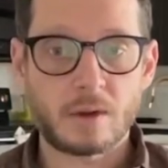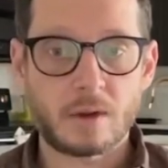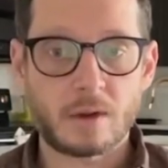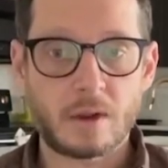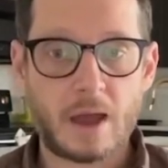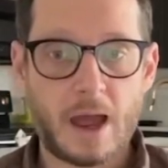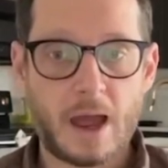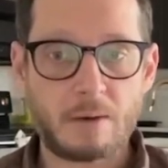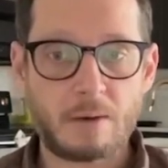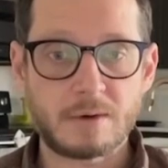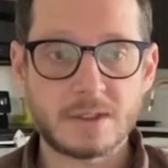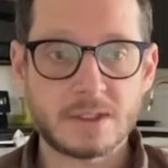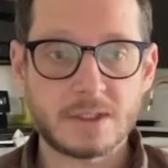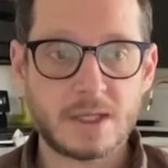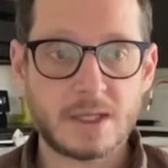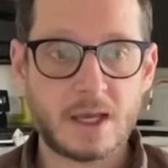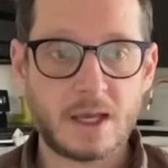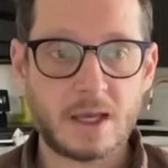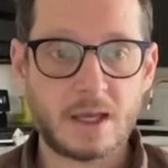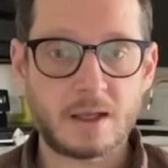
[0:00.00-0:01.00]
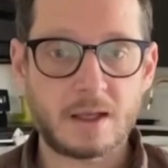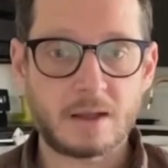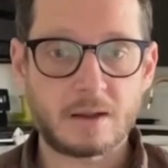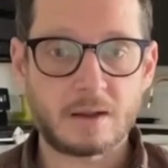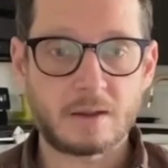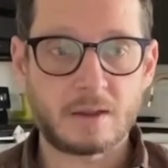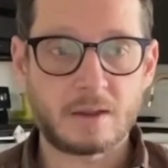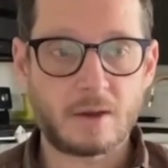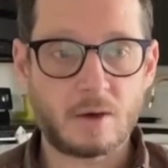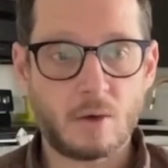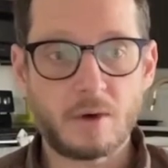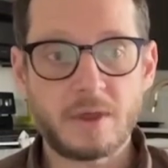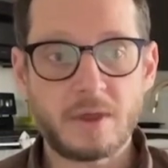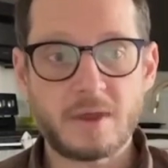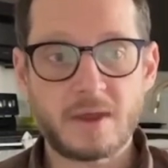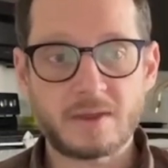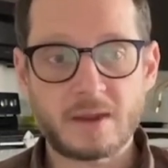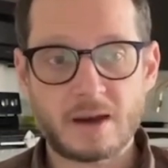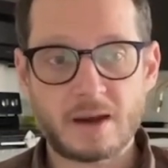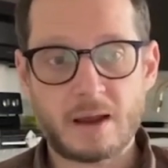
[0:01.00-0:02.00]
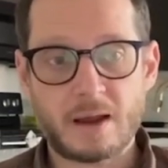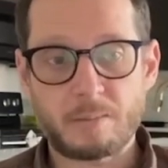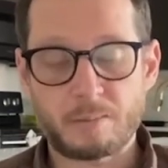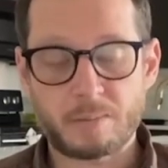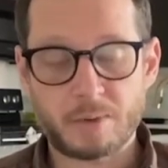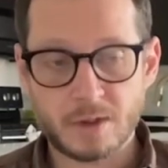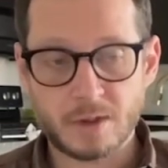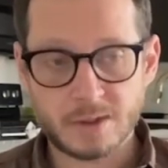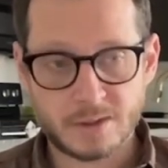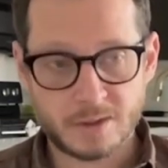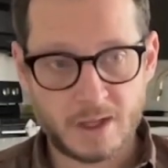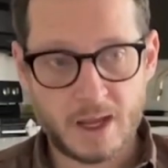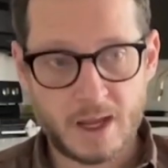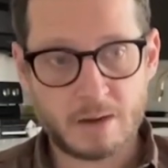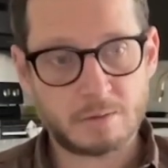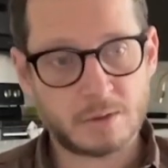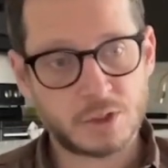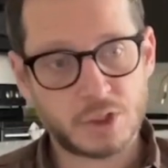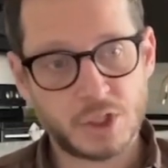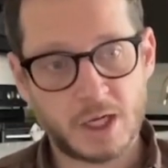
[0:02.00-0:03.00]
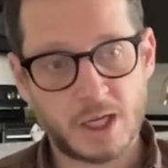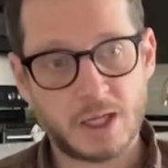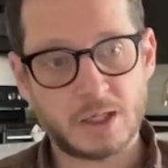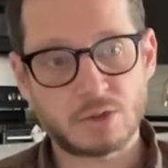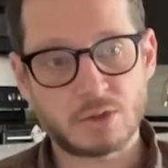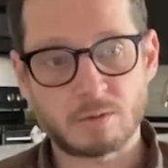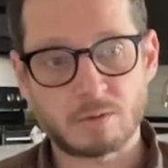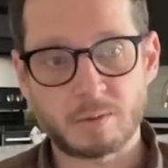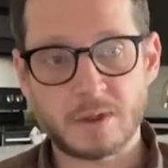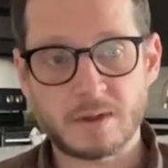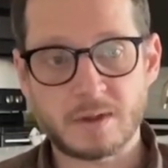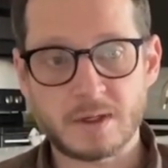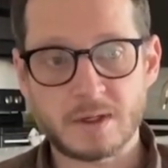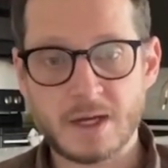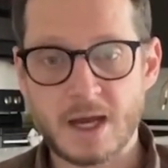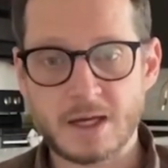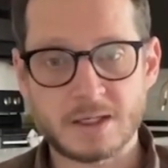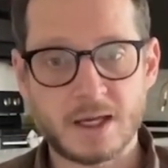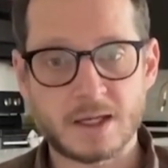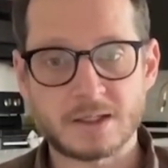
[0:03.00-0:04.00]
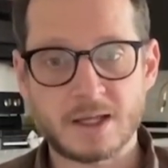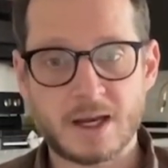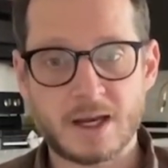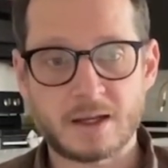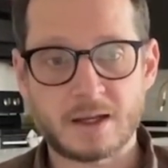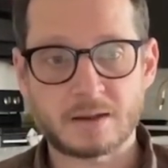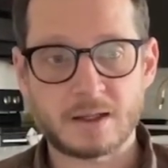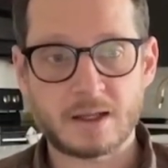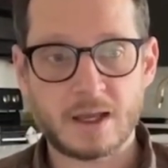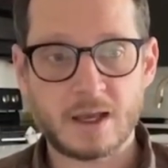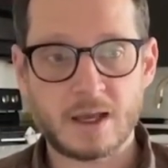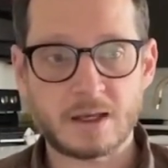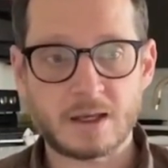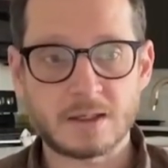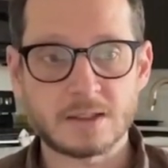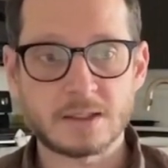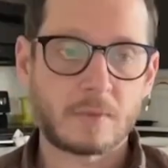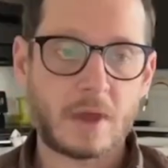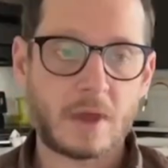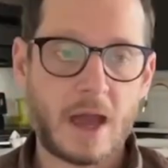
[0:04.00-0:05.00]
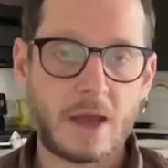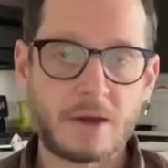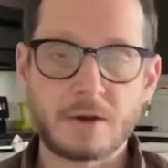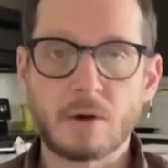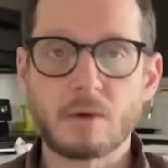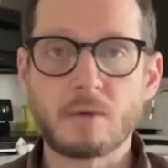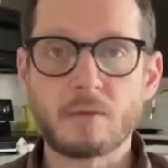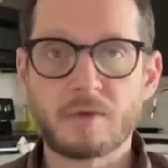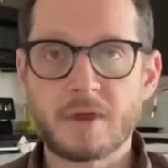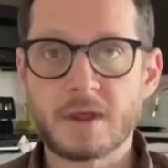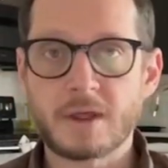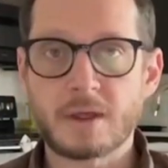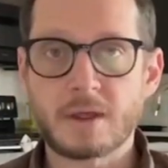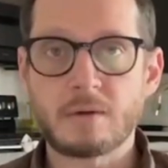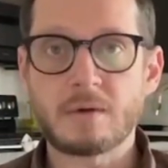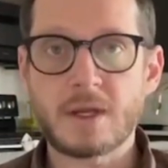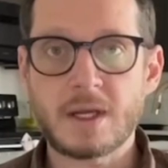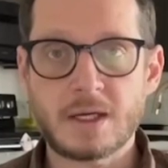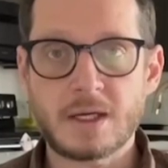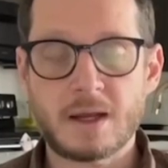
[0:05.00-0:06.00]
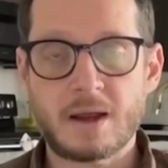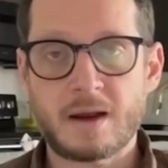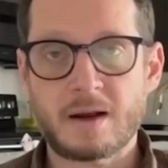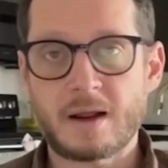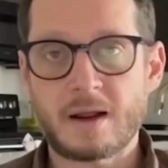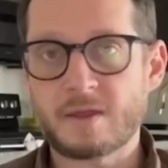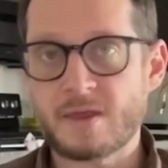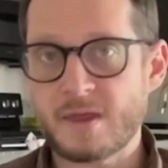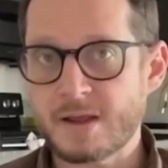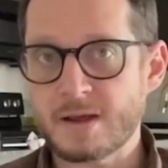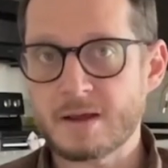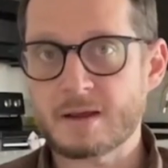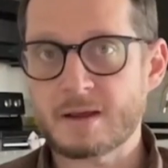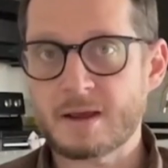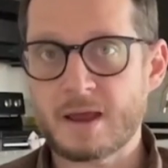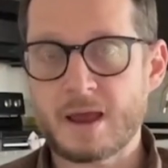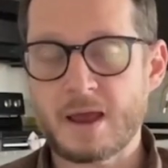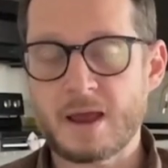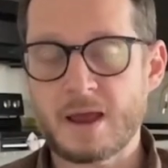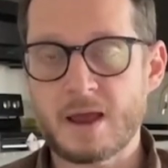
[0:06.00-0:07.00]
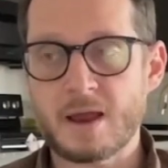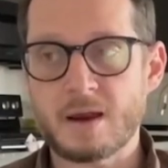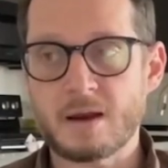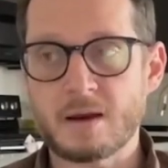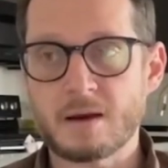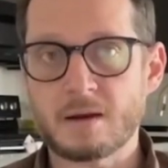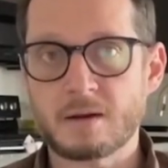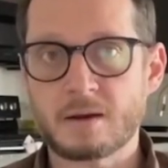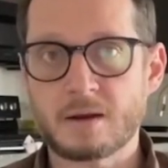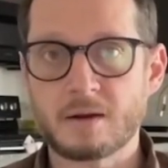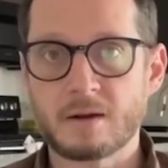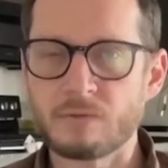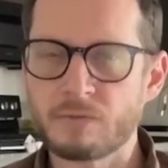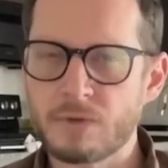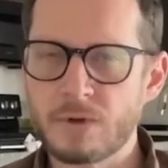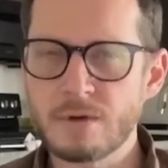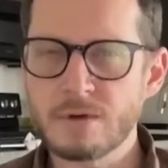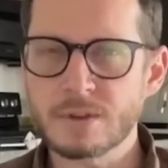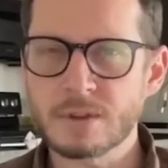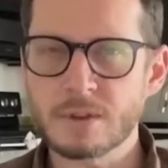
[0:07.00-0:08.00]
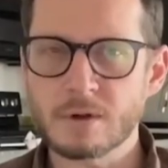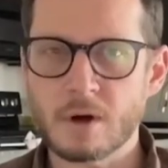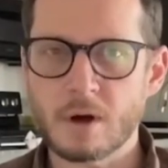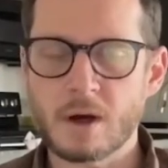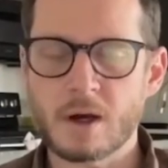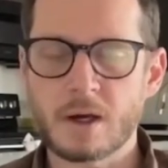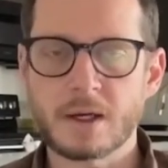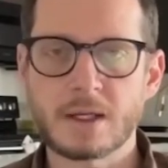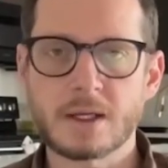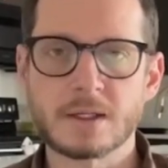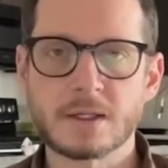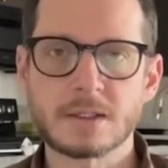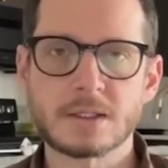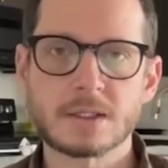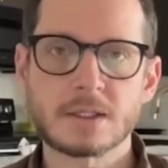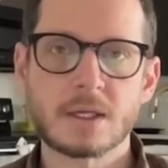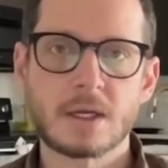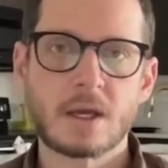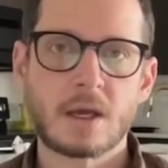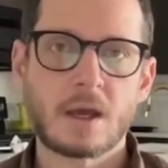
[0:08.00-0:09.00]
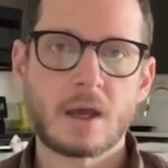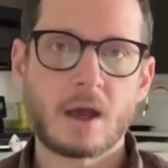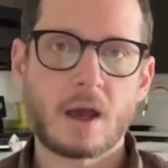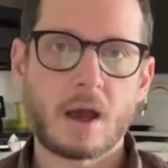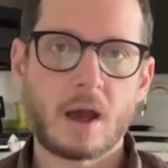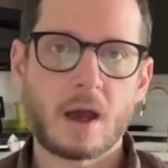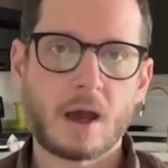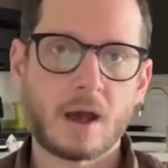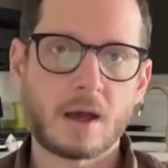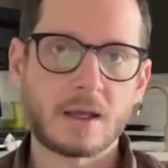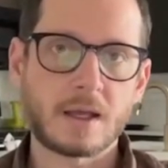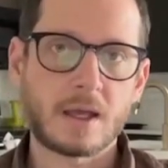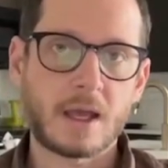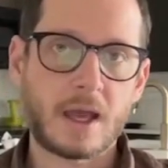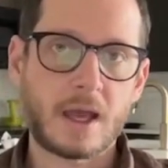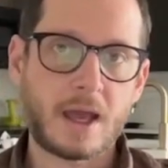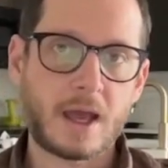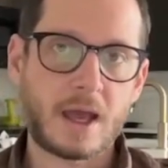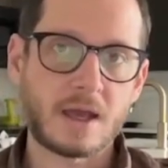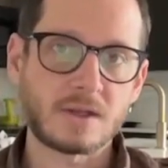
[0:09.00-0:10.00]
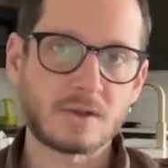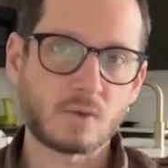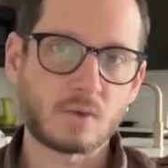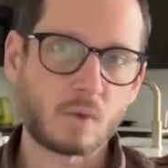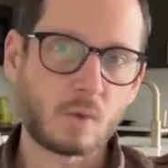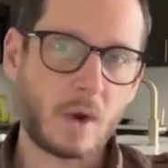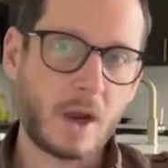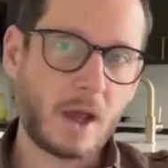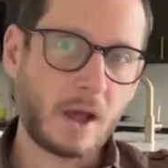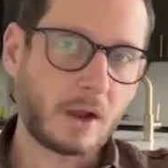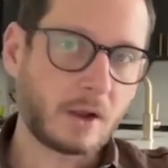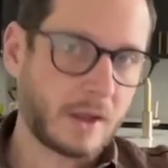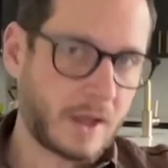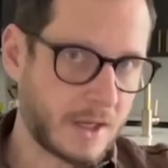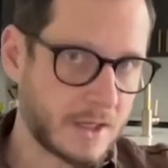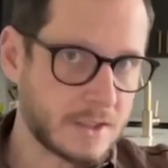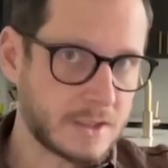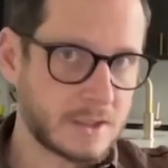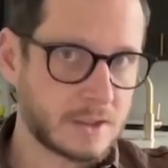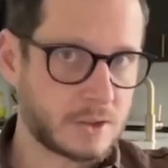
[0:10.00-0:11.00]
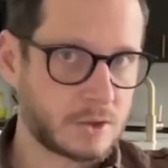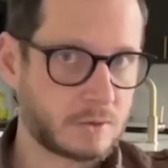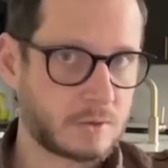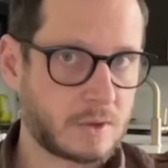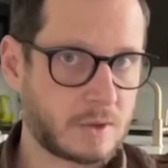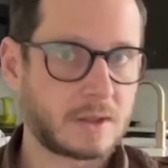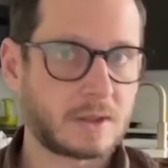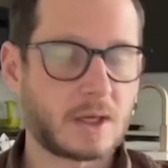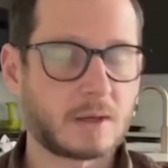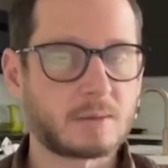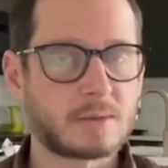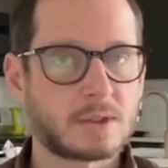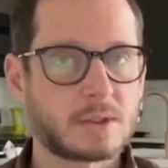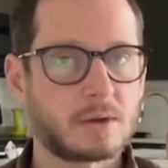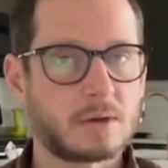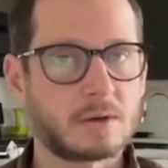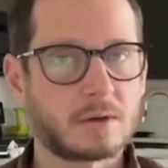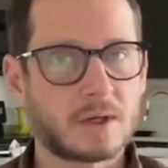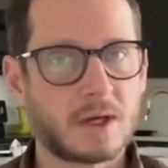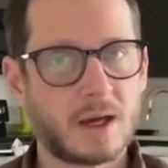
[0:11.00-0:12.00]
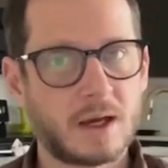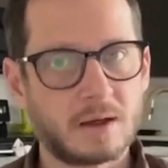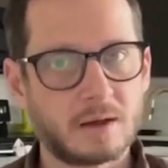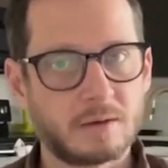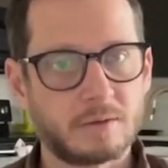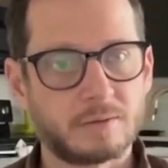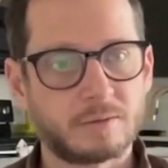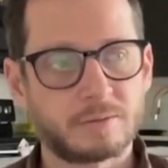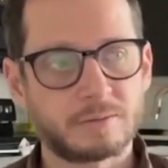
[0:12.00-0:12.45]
I would say the only thing that personally I would change would be the dot dot dot at the end. I don't think you need it, and I think it can confuse your audience uh, as well as intrigue them. So you're kind of